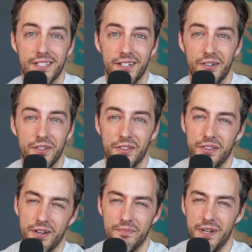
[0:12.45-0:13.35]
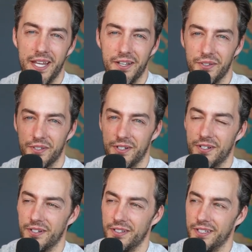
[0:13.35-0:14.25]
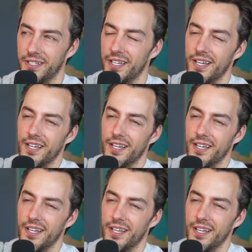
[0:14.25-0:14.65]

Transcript: and all the thumbnails and all the